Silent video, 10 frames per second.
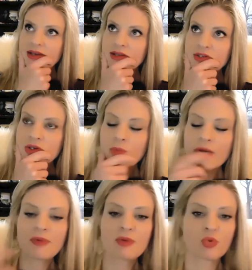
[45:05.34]
so
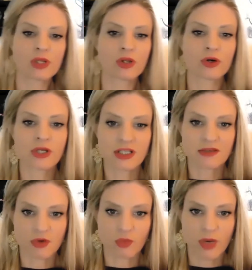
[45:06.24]
many people, we learn in
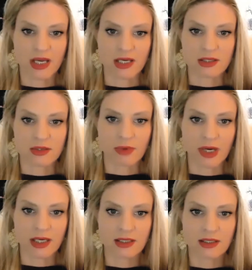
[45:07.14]
different ways,
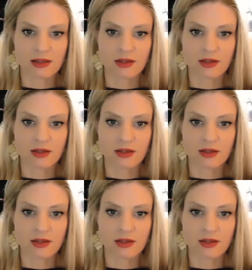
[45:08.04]
right?